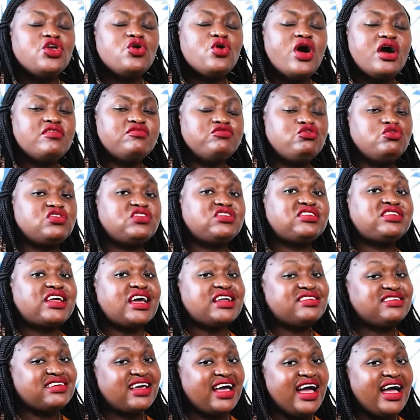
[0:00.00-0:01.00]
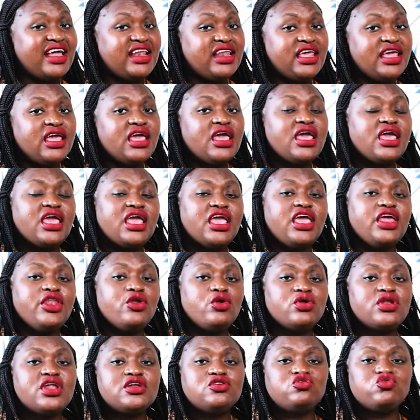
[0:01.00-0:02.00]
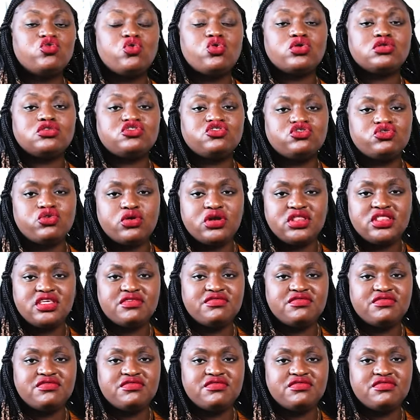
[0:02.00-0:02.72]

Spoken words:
You have to start early in order to control